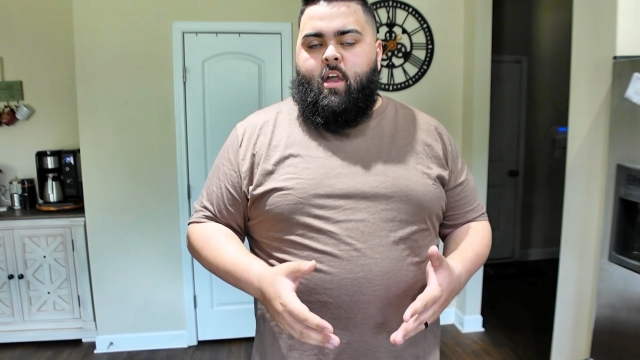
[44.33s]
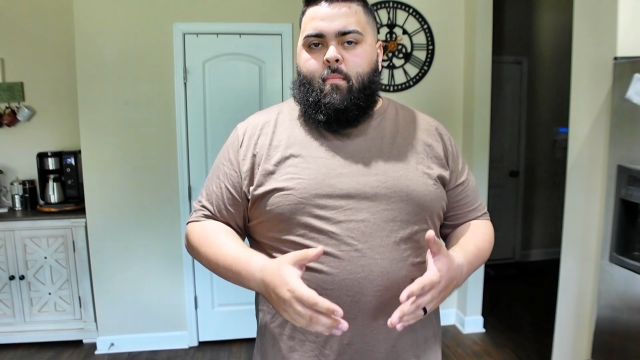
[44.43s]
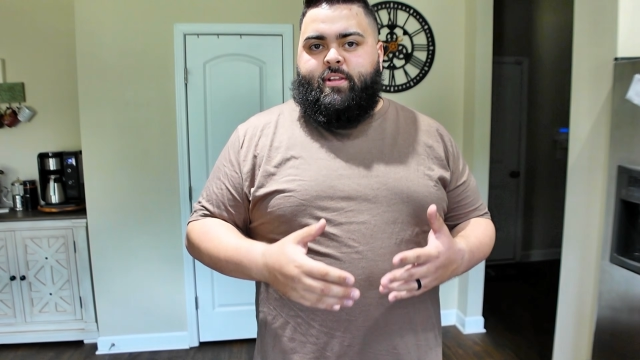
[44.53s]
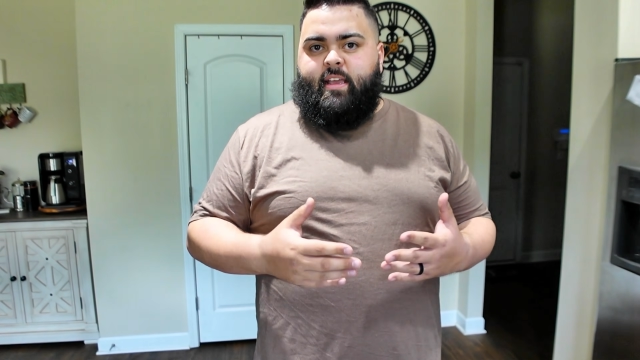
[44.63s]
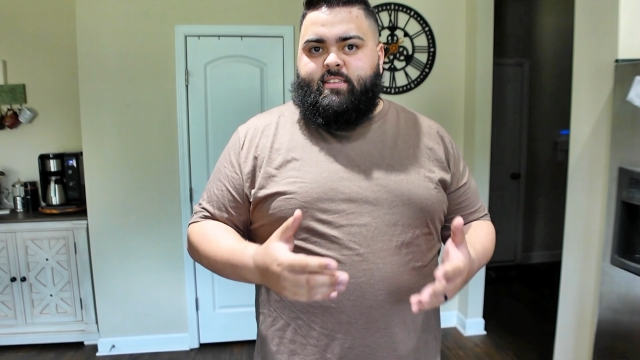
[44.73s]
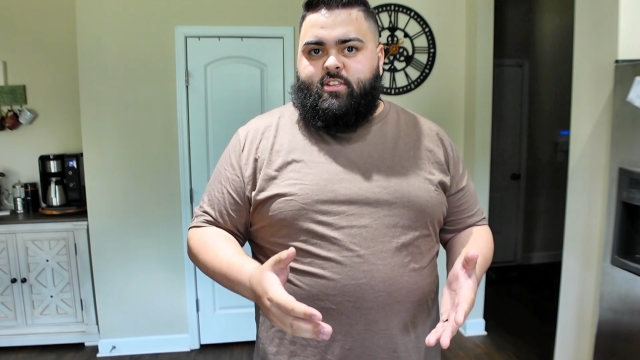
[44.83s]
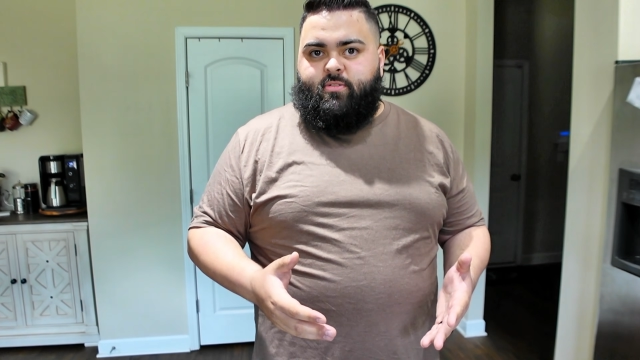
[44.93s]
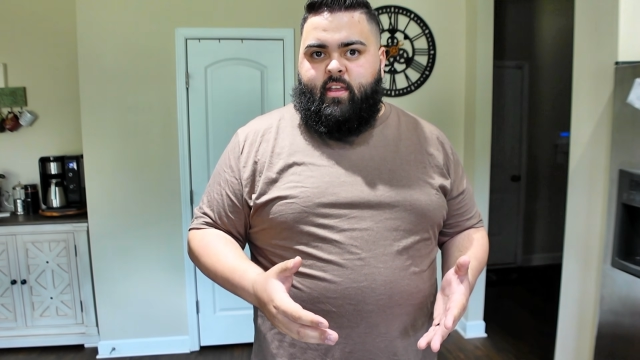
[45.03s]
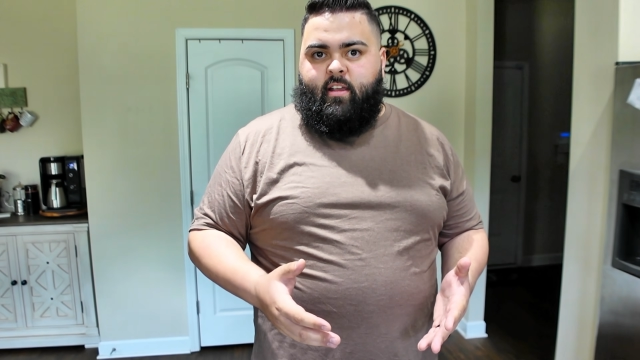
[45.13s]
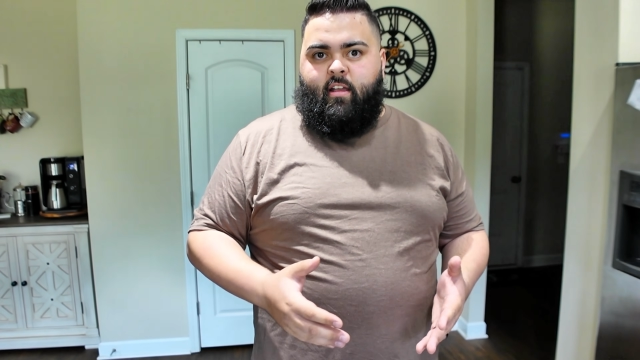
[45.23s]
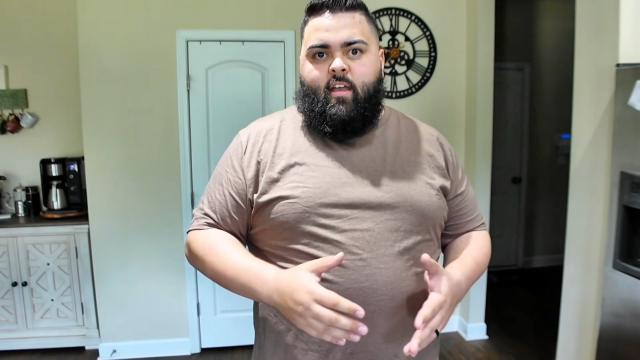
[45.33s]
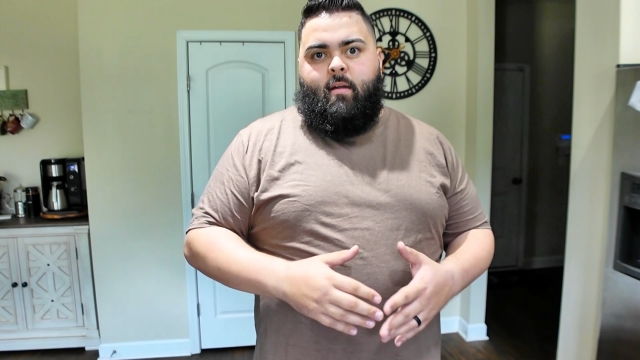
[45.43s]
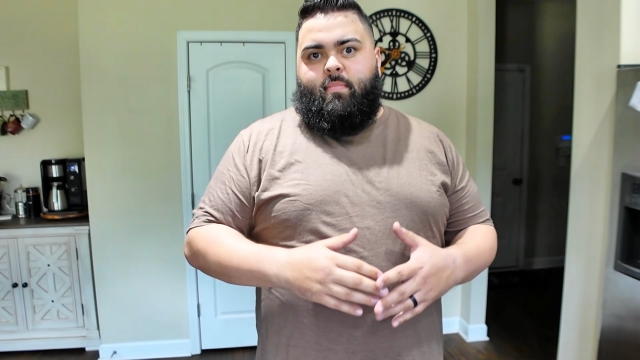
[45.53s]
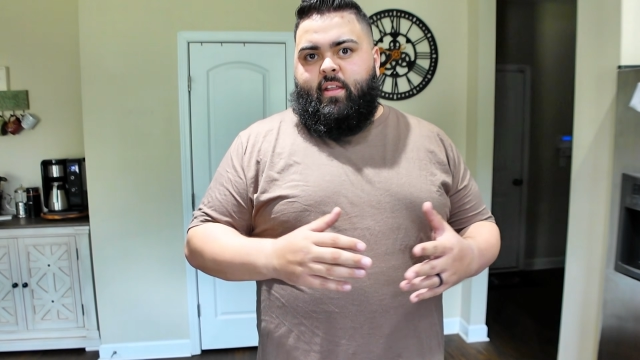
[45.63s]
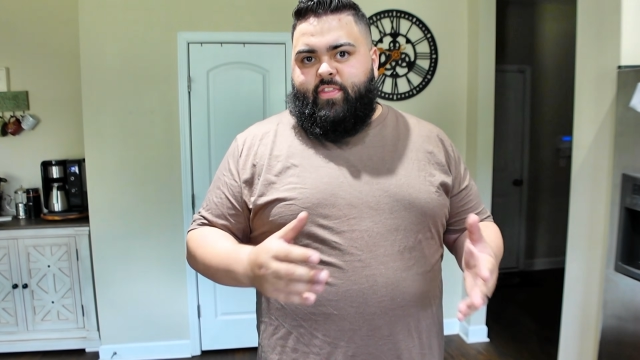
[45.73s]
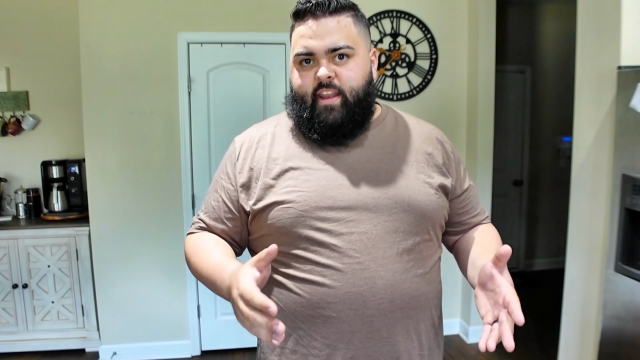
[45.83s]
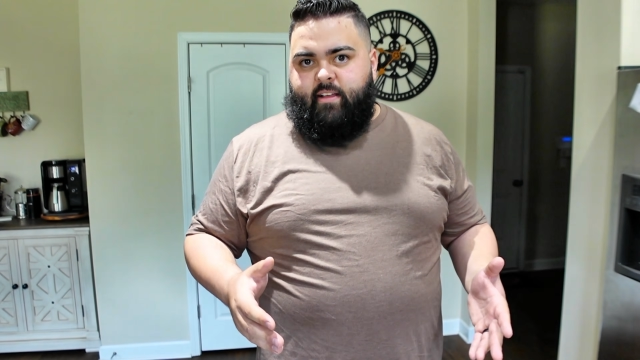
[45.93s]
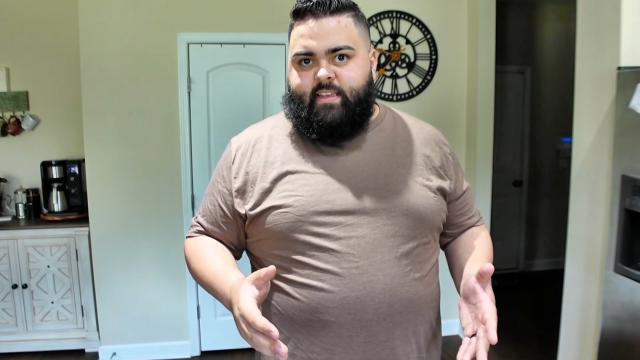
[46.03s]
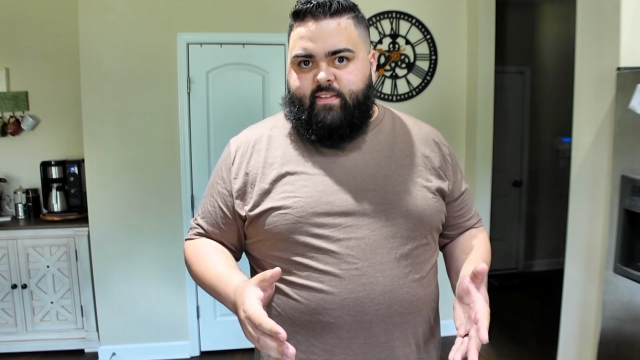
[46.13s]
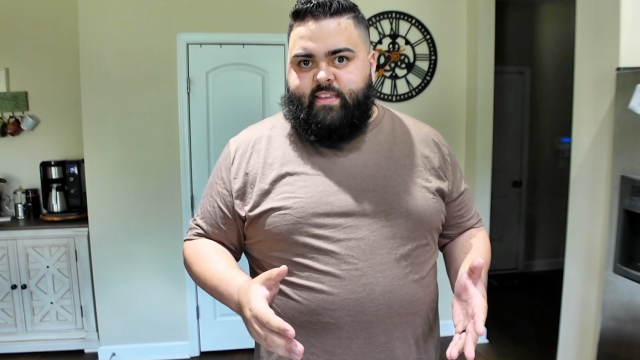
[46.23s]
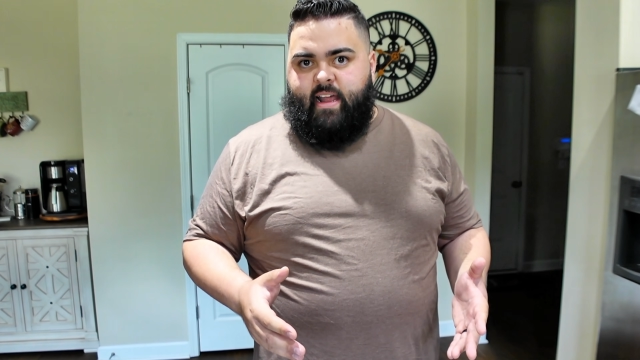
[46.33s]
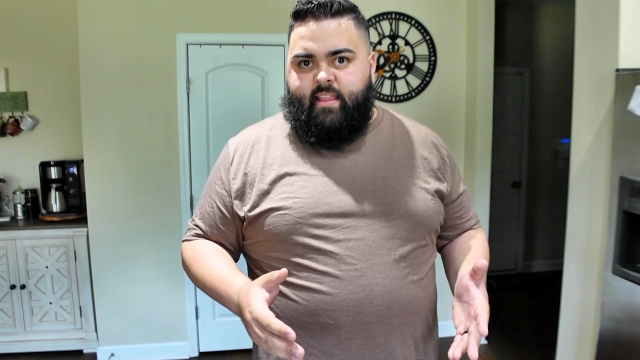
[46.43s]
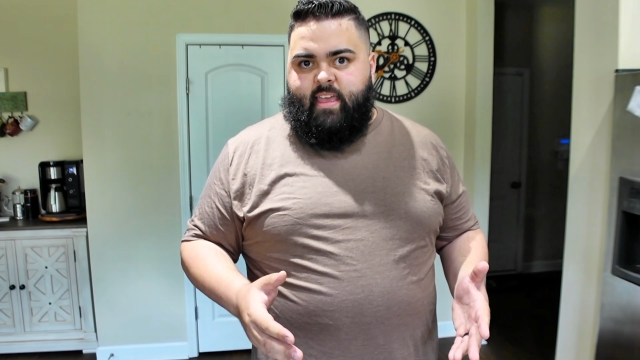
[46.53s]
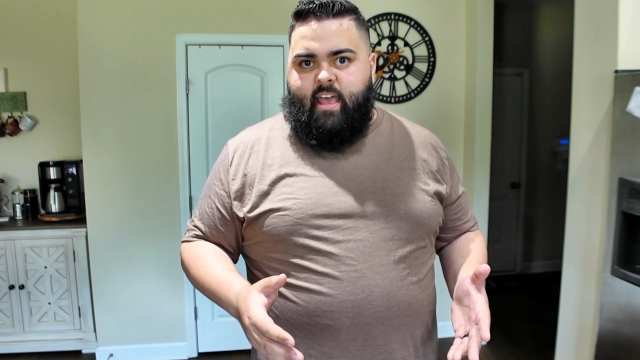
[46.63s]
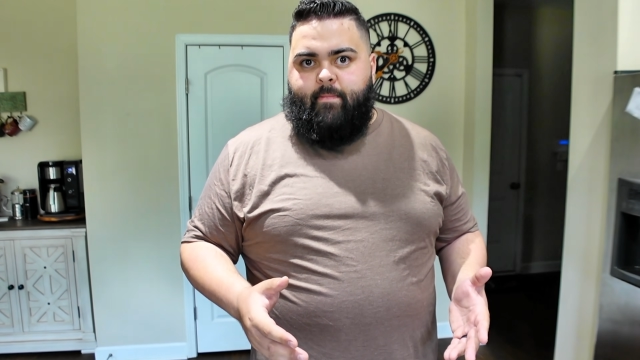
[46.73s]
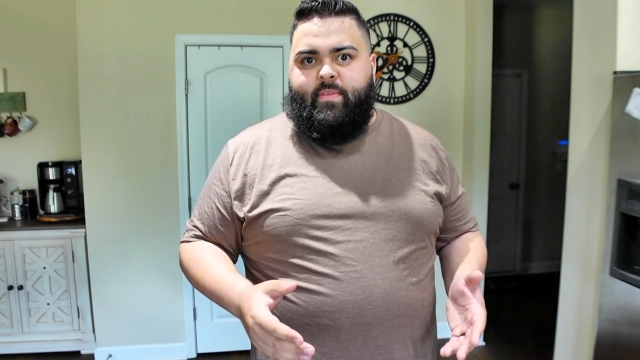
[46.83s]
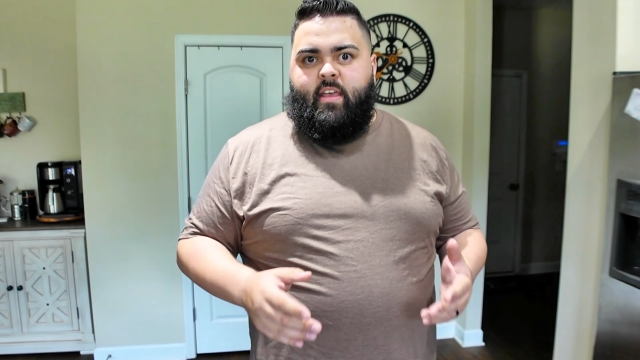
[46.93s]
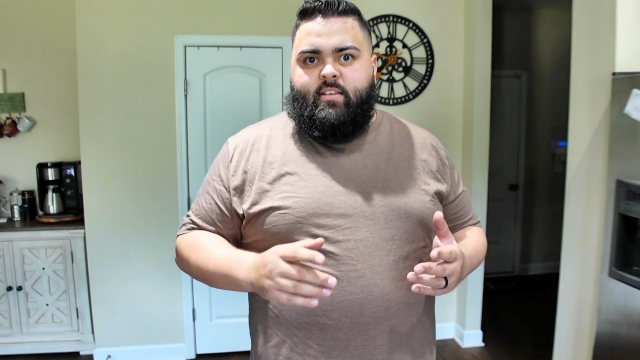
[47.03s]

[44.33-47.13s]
protects the trigger, but nothing else outside of that.